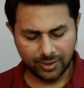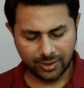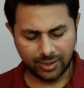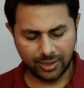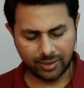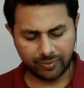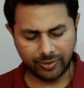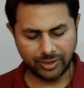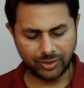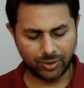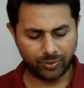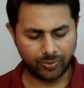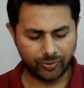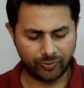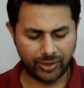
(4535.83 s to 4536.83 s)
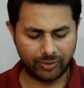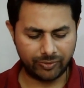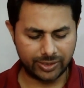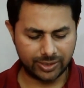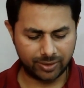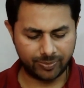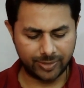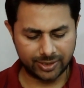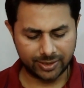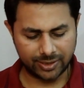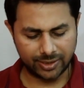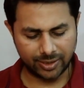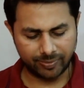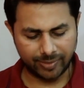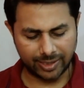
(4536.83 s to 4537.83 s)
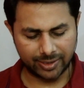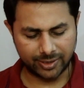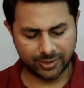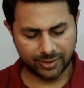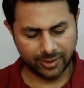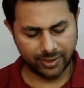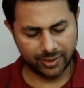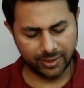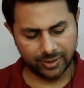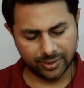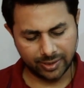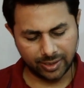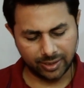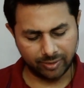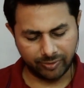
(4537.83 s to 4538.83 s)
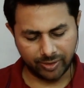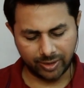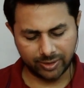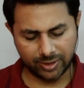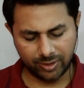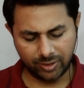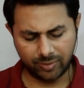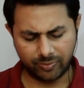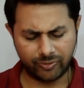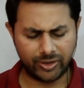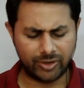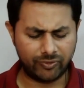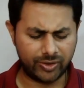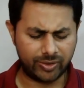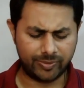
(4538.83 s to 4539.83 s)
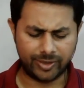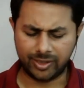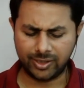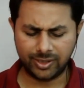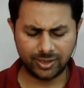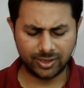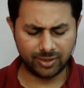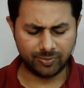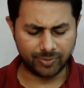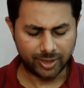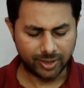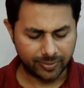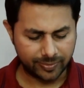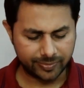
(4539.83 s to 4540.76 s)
The equation of a wave is represented by this thing, then the velocity of wave will be, this is simple,